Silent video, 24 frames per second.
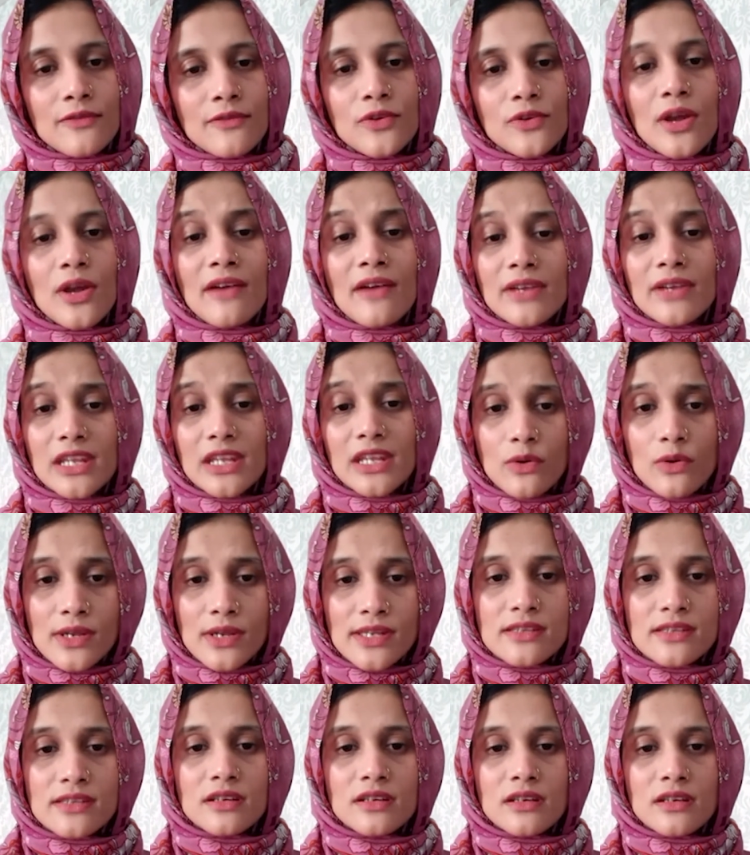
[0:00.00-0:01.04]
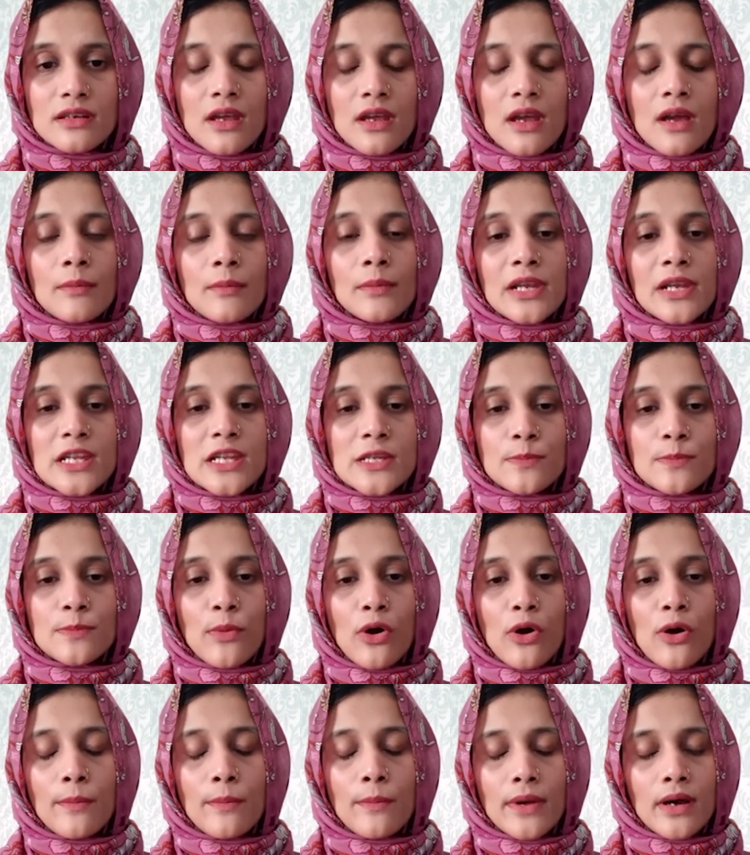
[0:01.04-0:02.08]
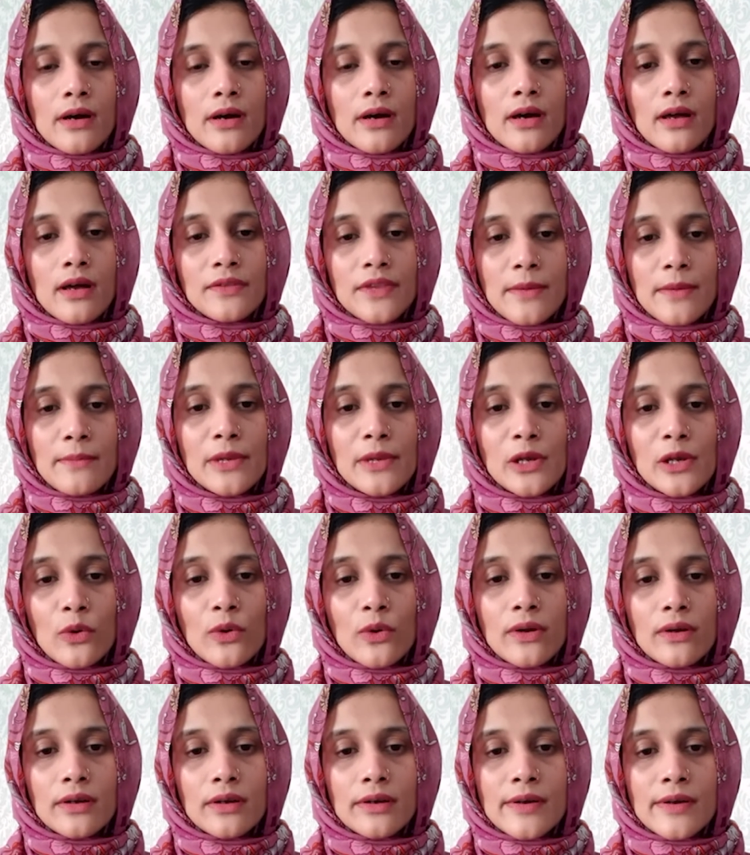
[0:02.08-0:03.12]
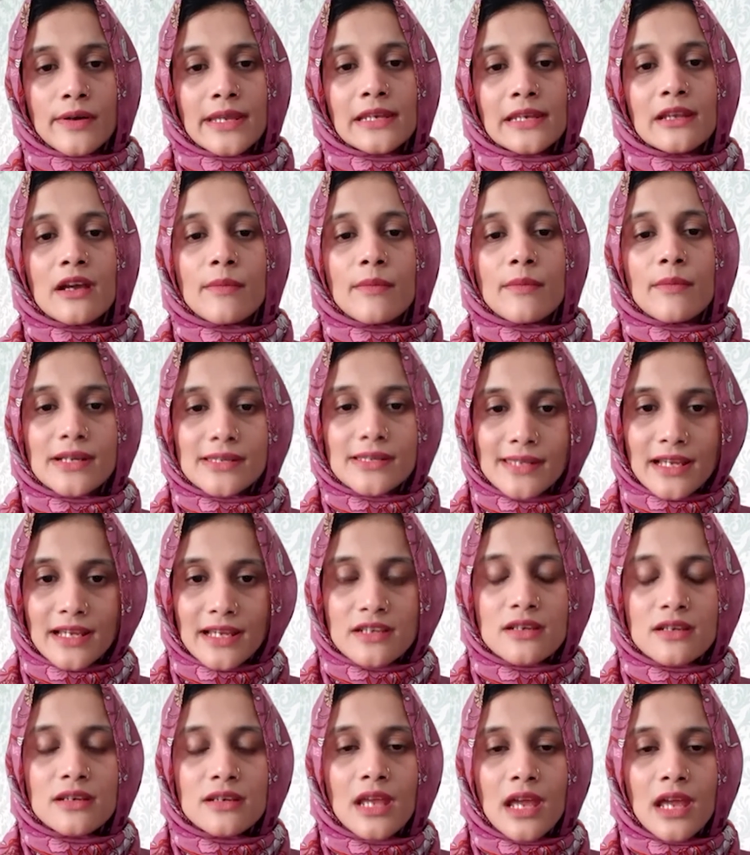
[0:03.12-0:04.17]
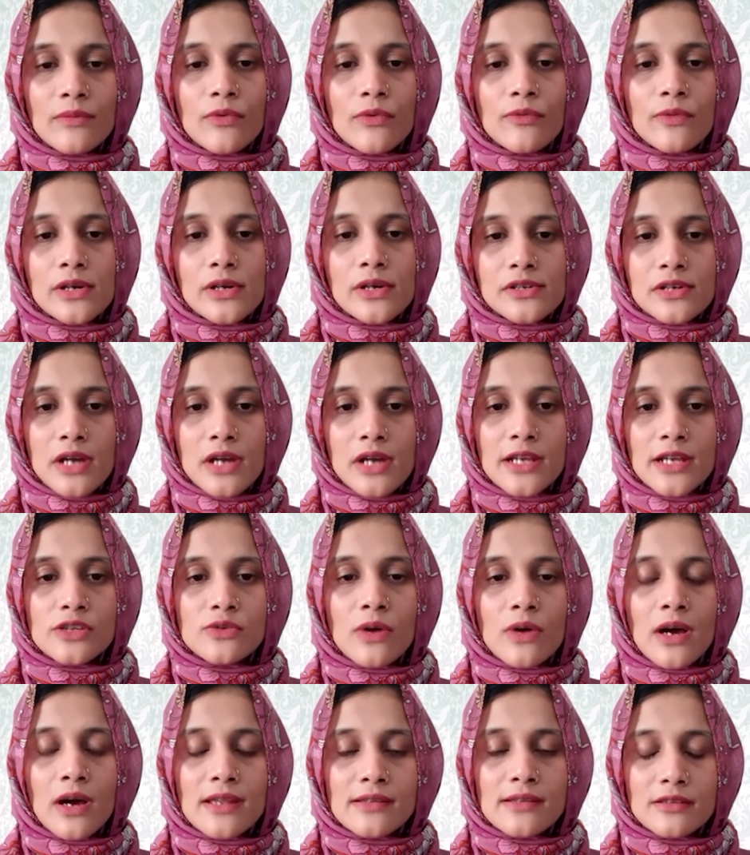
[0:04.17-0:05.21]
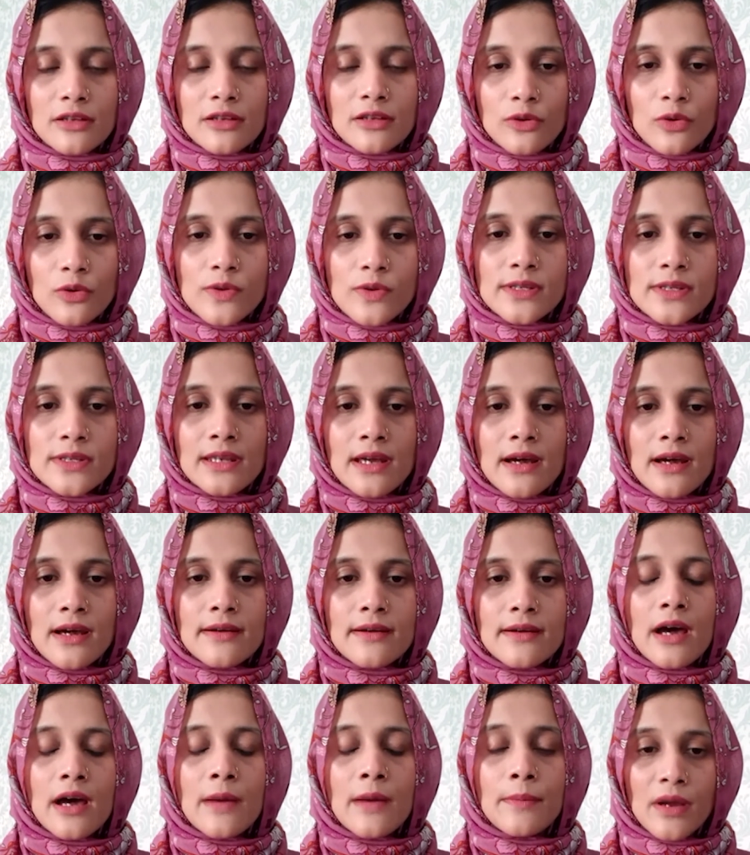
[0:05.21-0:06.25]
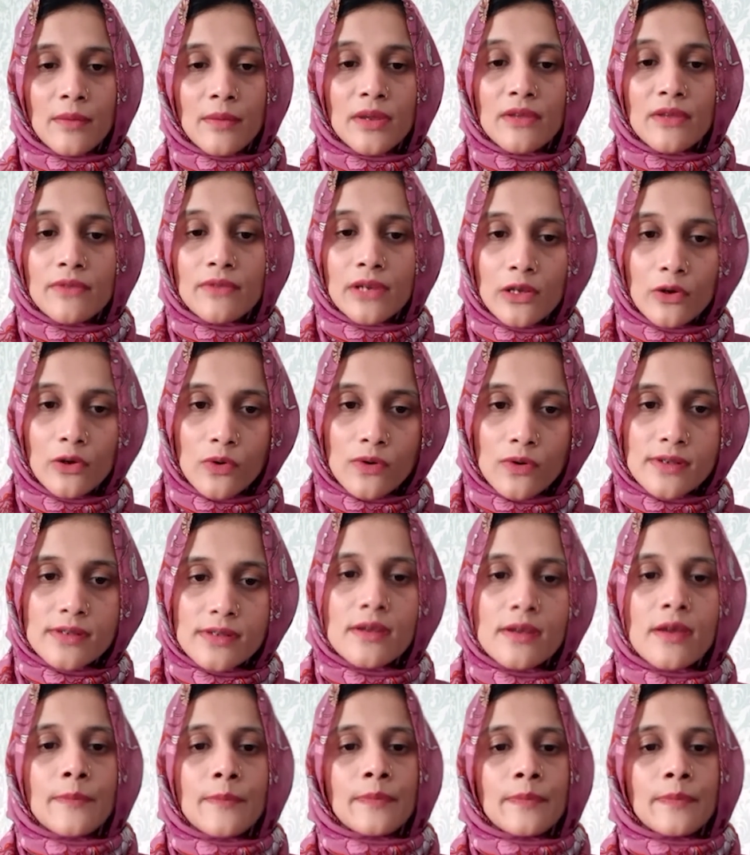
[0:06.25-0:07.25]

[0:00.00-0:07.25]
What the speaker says: If you have any question, please pop them below in comment section and we will try to answer those in our upcoming vlogs.